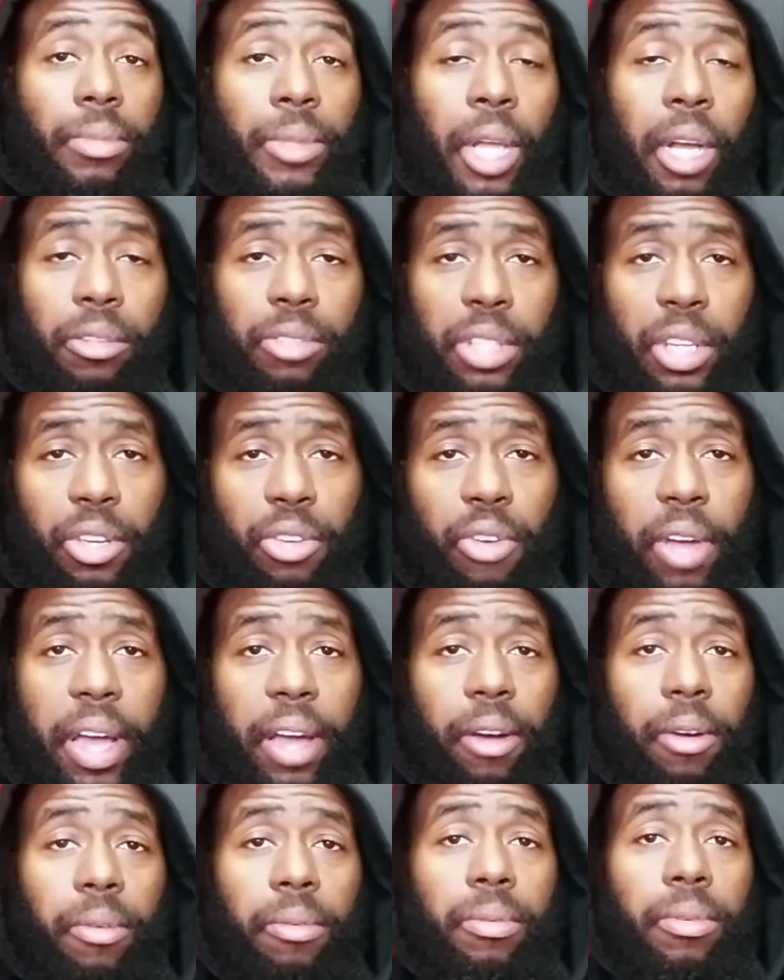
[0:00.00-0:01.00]
I'll tell you
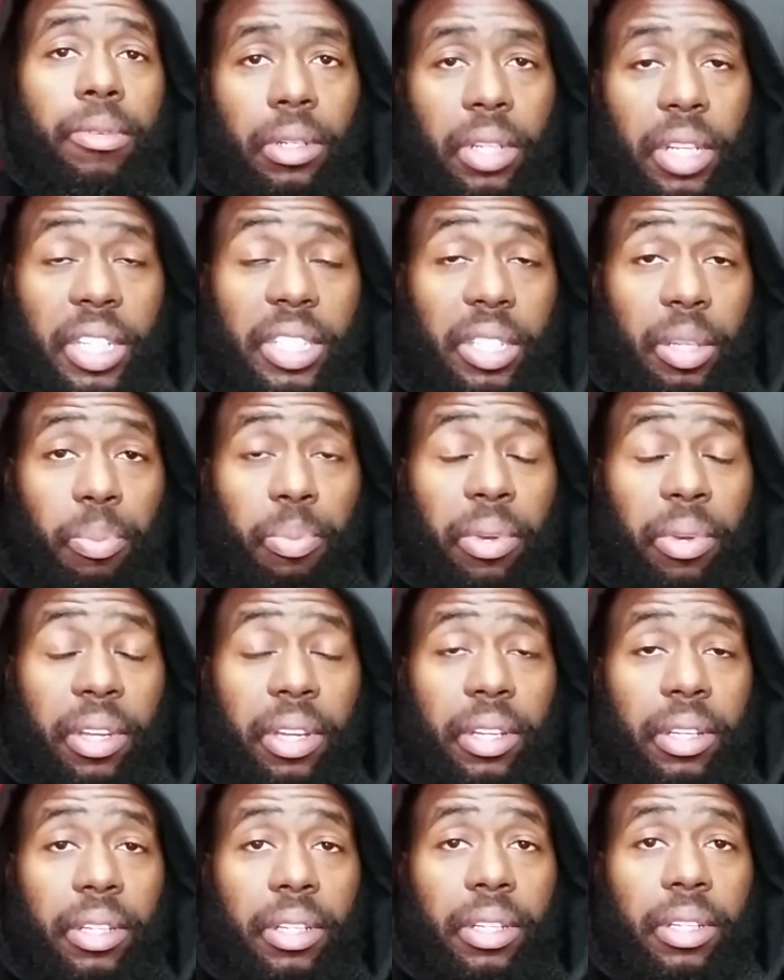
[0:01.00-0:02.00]
how.
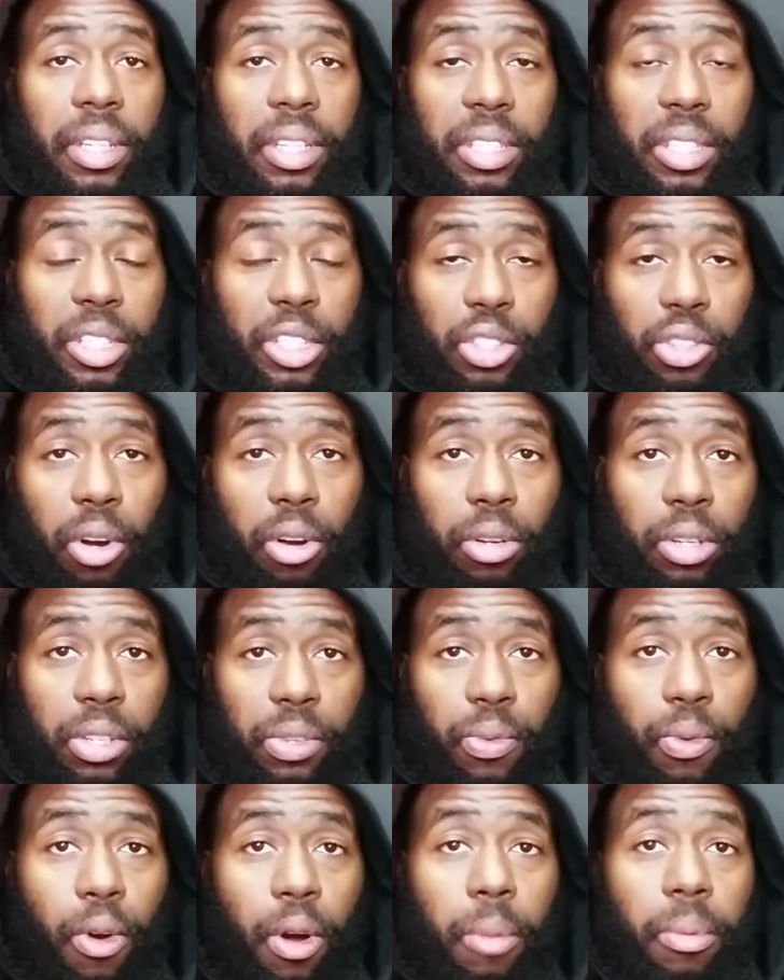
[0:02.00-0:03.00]
Discipline is the strongest
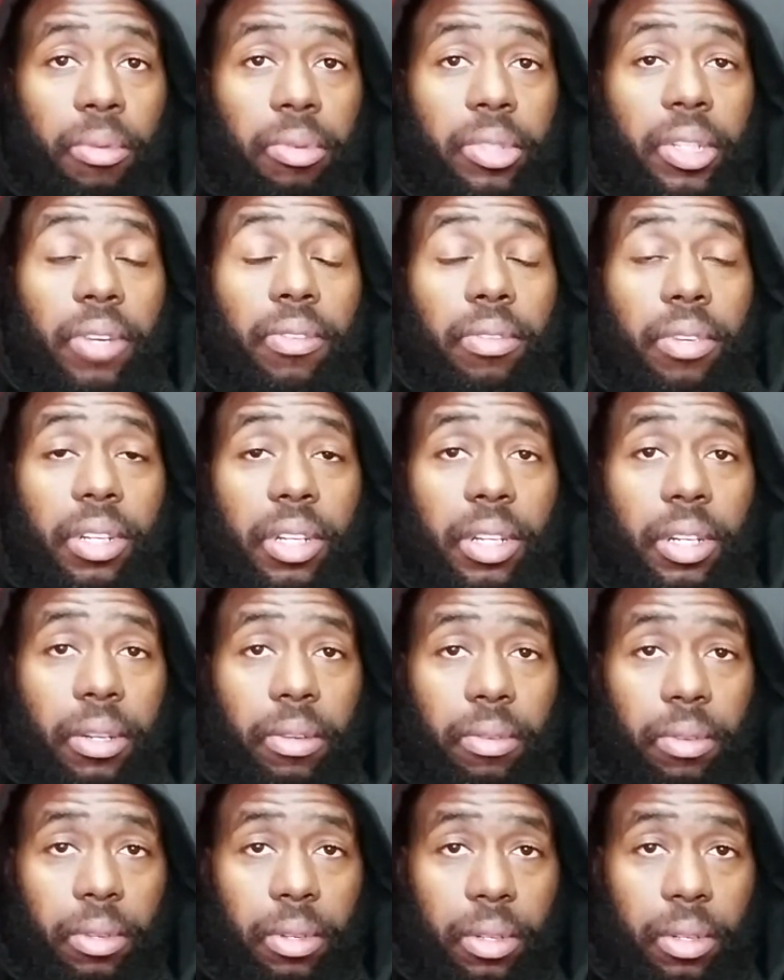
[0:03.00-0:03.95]
form of self-love.